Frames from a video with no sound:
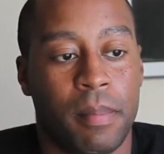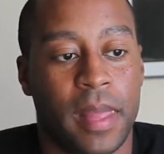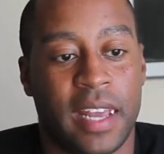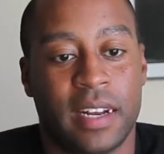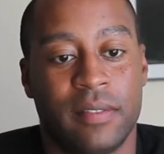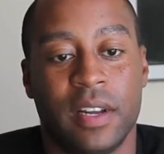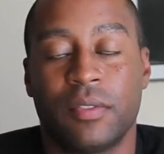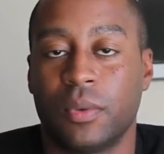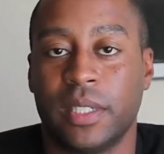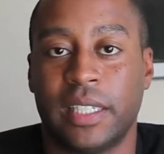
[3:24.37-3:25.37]
And I've
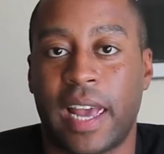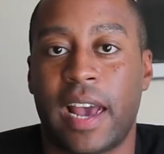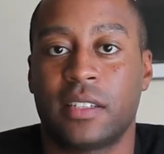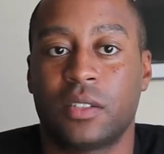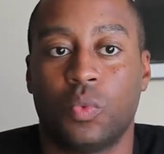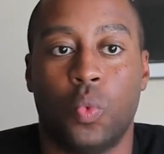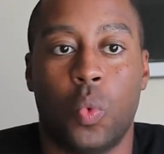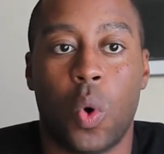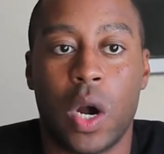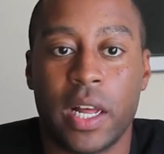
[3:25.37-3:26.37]
never really asked
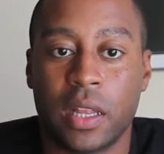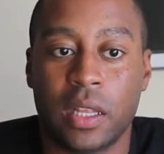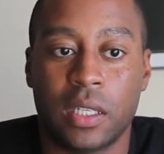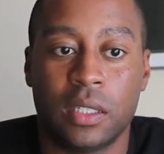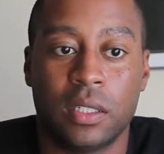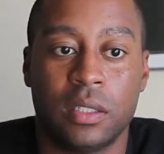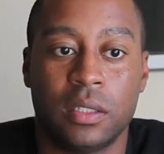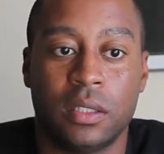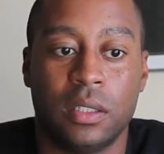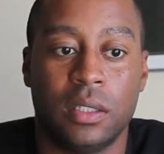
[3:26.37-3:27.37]
what
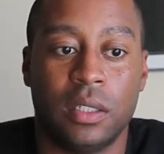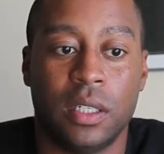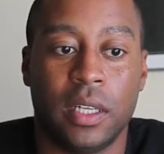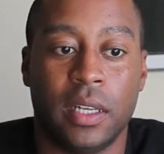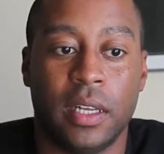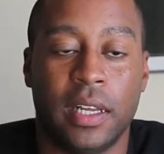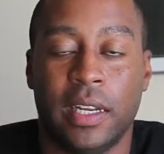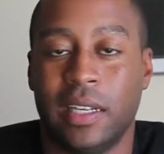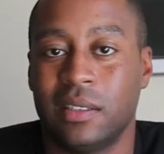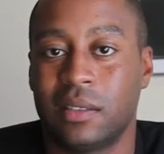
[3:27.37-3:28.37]
it
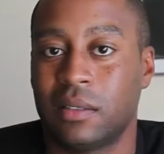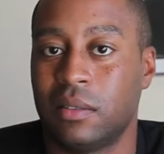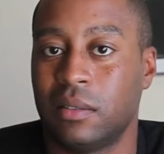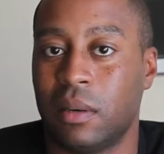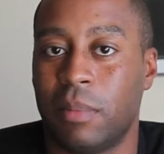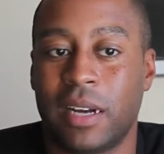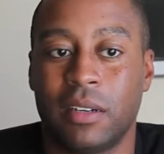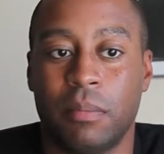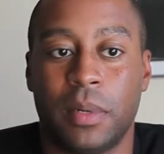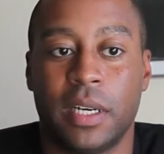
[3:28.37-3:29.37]
is about
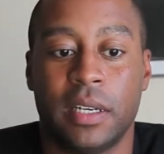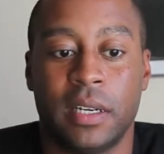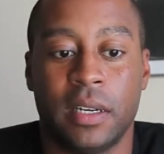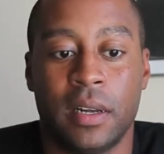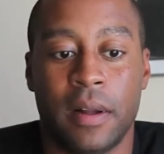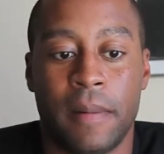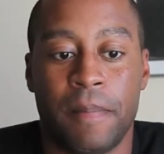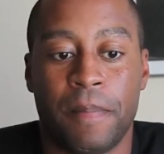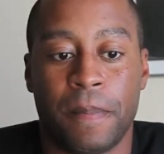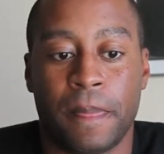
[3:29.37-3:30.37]
it, but
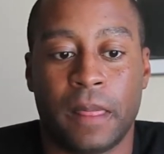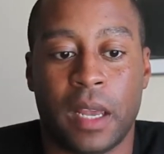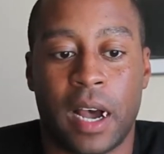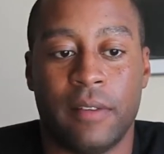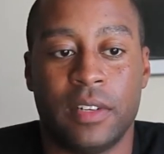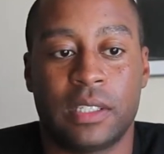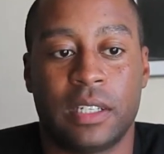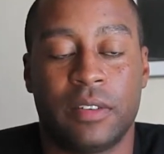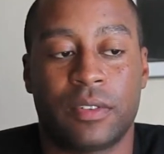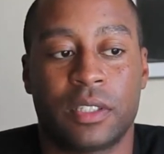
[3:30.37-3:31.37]
obviously
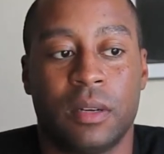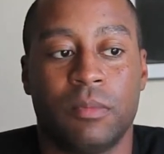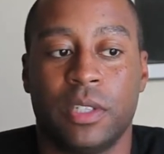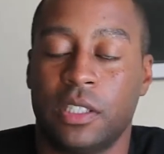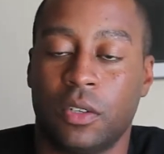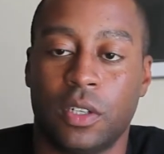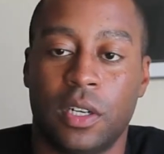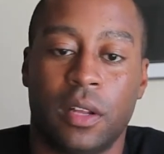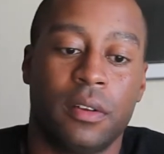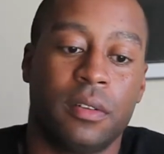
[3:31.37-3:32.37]
for some reason or
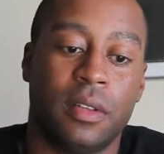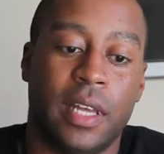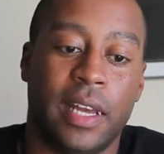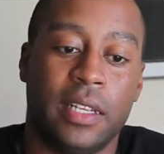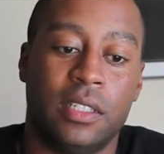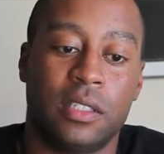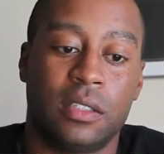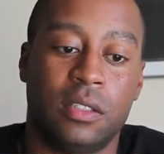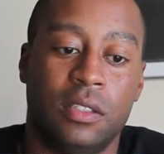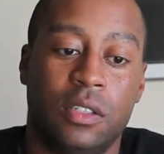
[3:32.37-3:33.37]
another, they
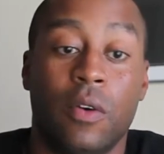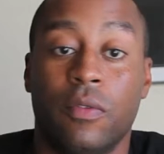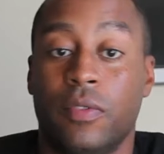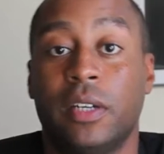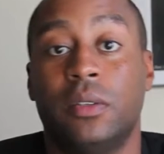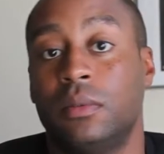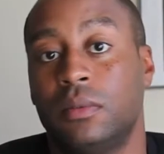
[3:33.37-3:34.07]
just don't feel